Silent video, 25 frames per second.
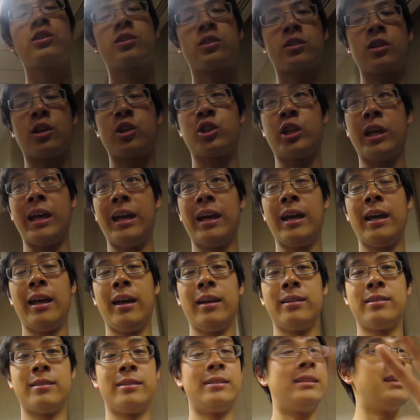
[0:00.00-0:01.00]
such
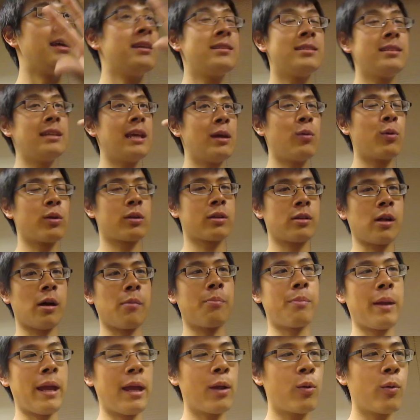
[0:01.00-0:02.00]
as Disney with Club
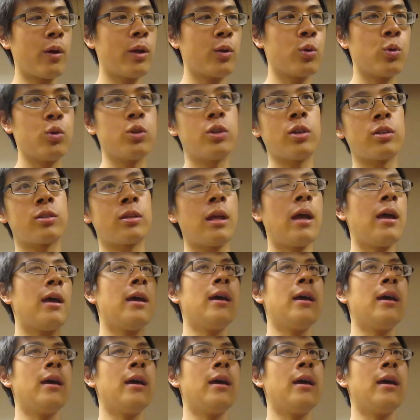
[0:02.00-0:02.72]
Penguin, who just